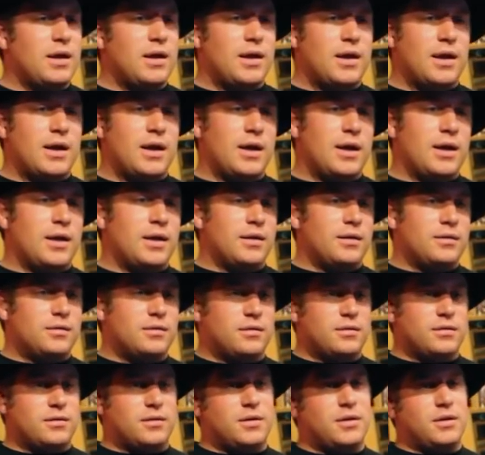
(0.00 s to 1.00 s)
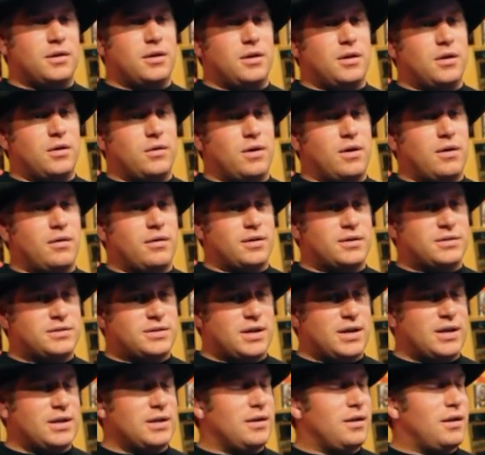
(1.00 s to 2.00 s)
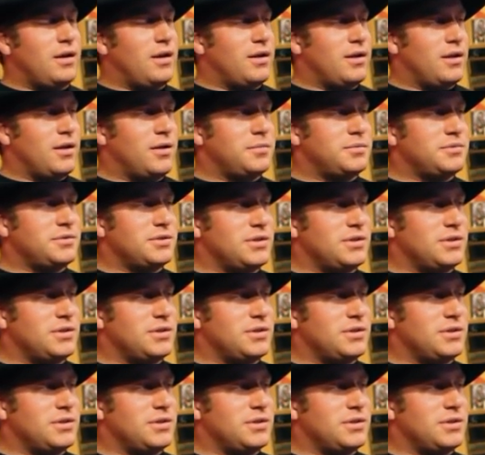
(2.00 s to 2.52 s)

And you know it's had a lot of ups